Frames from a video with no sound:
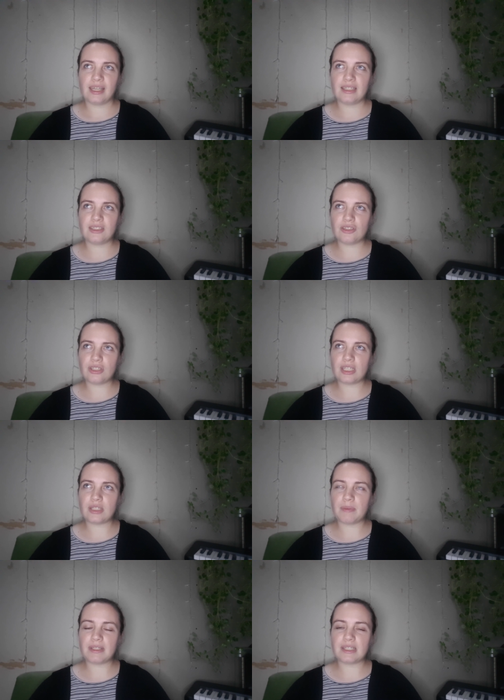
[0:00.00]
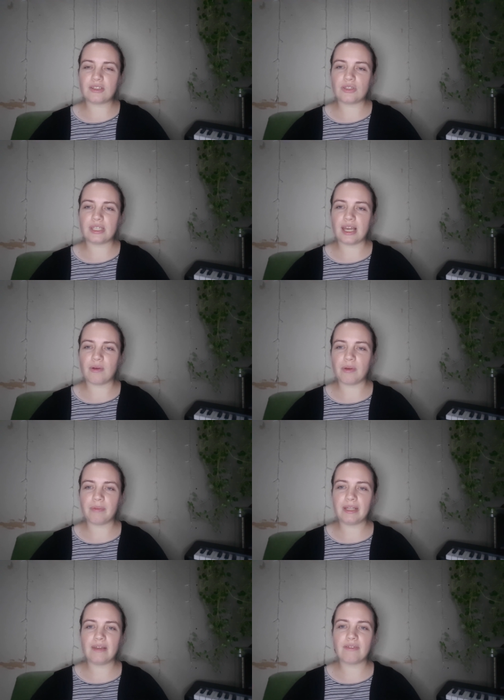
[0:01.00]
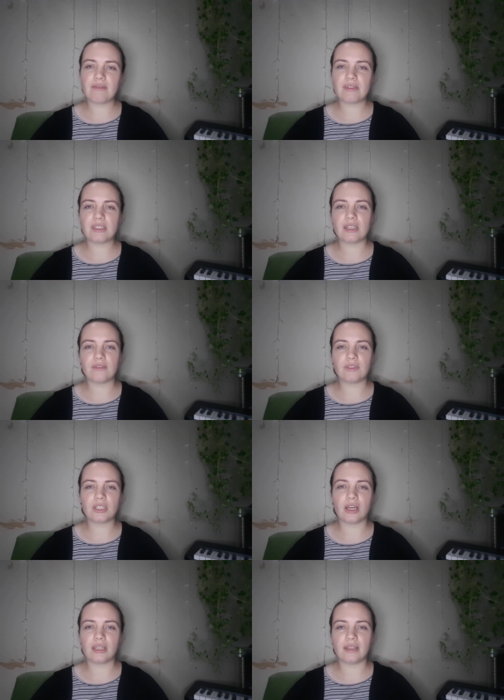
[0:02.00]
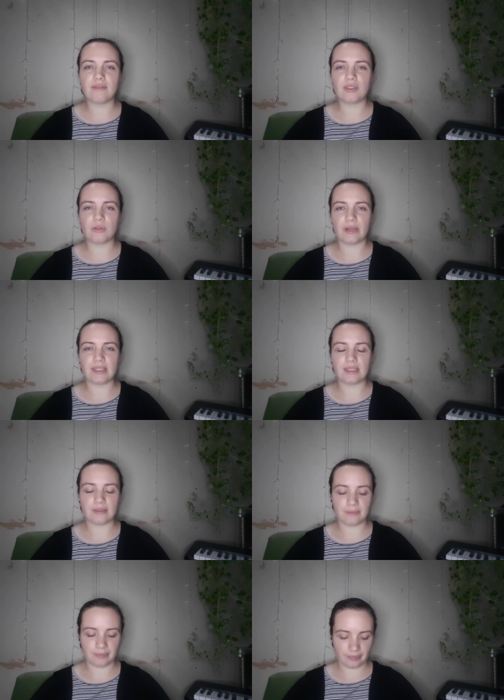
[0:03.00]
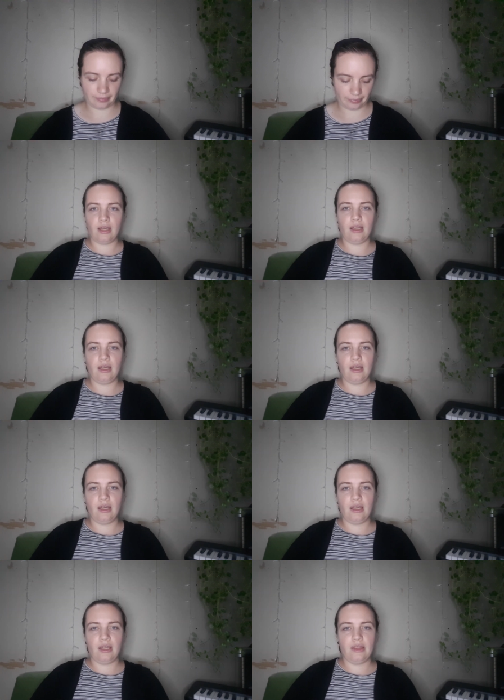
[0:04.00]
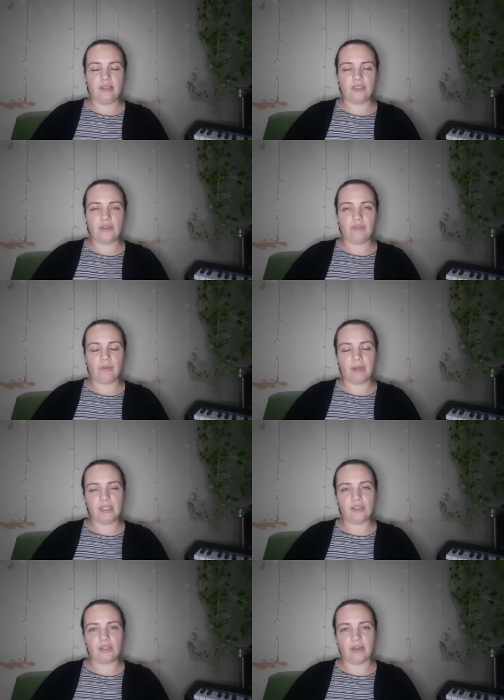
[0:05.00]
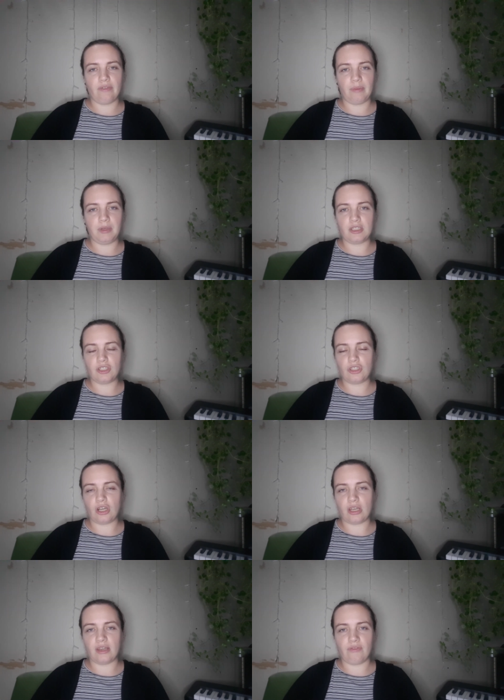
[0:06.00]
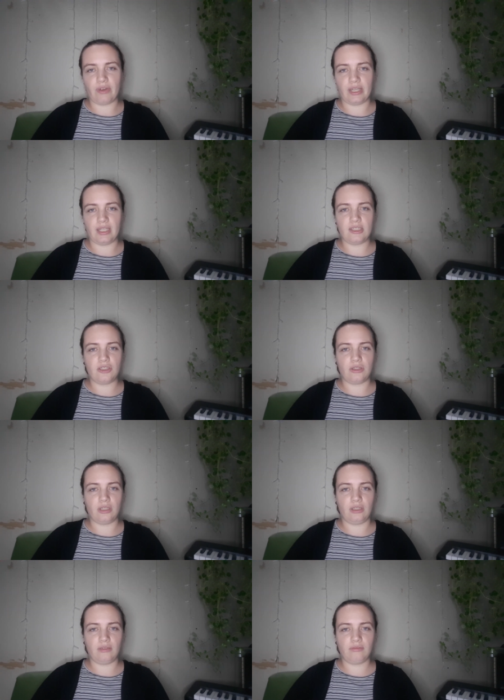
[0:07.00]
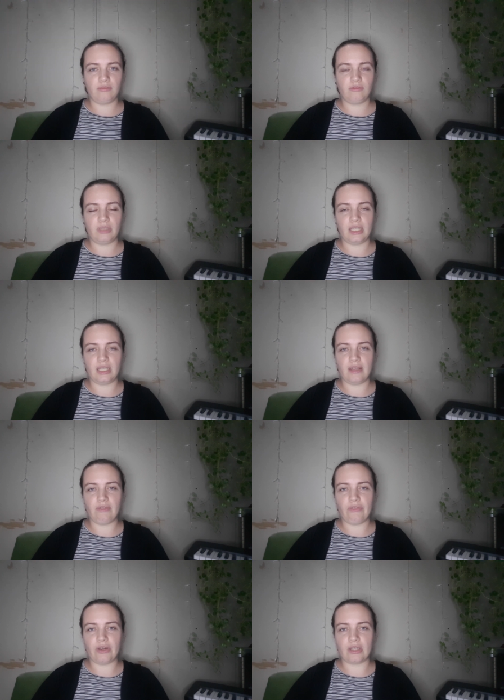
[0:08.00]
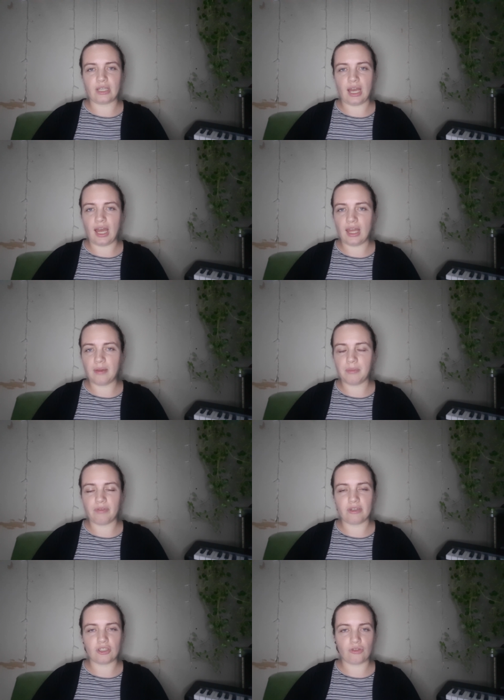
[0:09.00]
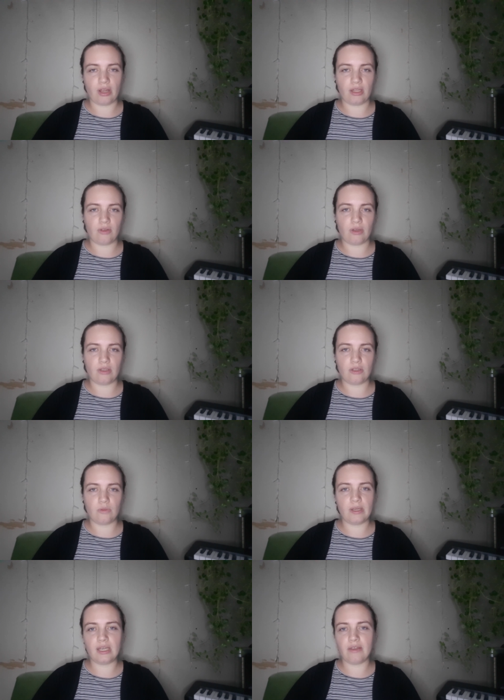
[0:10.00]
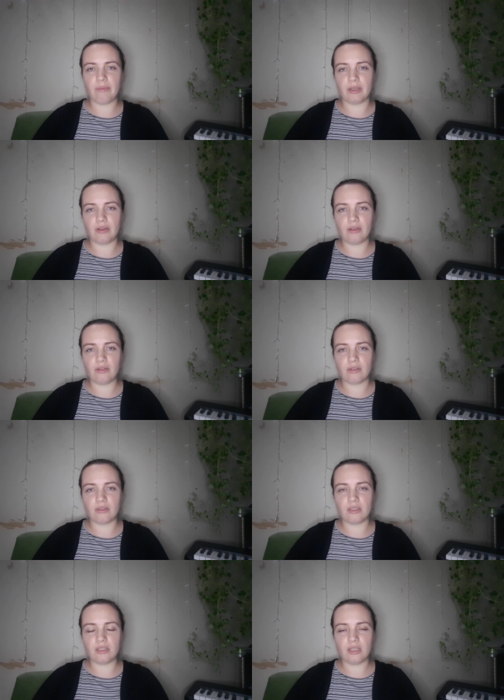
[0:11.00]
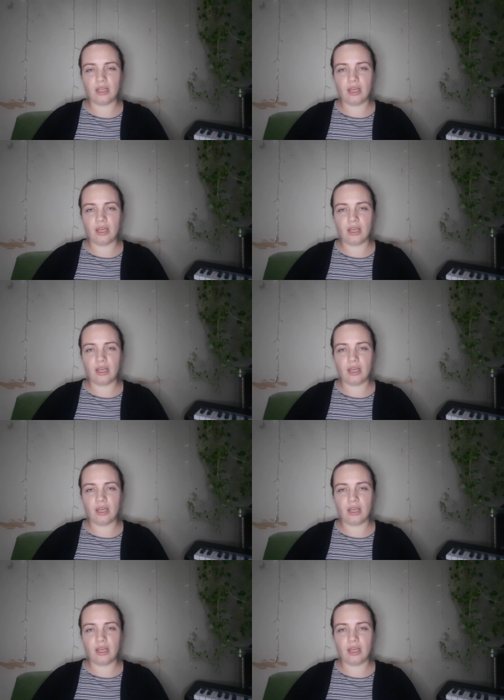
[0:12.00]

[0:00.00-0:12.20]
it's just such a blessing to see how when we give of ourselves, God gives to us. There's different ways to give. I'm not just talking of financially. We can give of our time, of our strength to others. We can give material goods.